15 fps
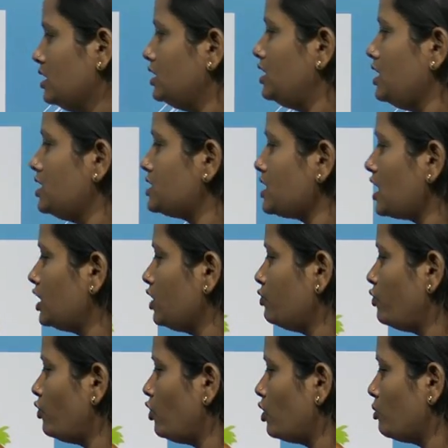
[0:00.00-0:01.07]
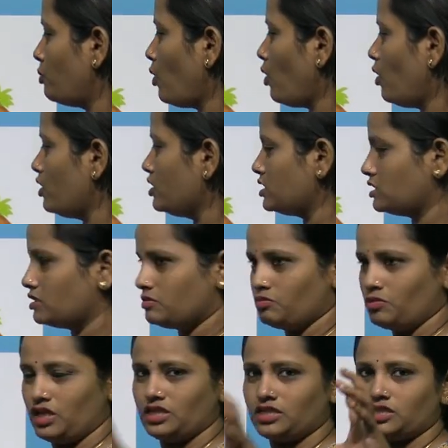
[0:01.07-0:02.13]
These are the four paws,
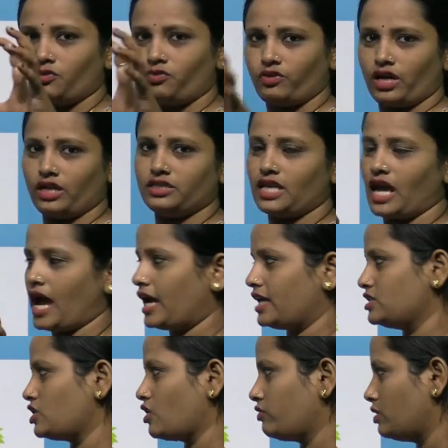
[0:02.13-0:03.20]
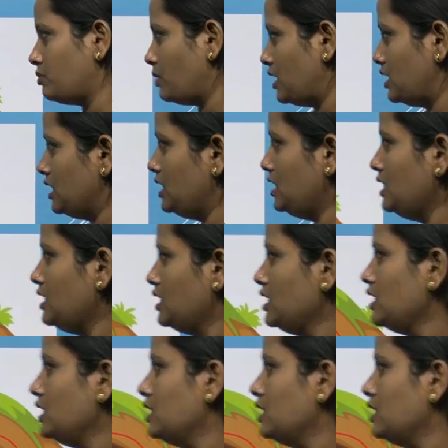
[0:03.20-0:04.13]
means the front hands of the bunny.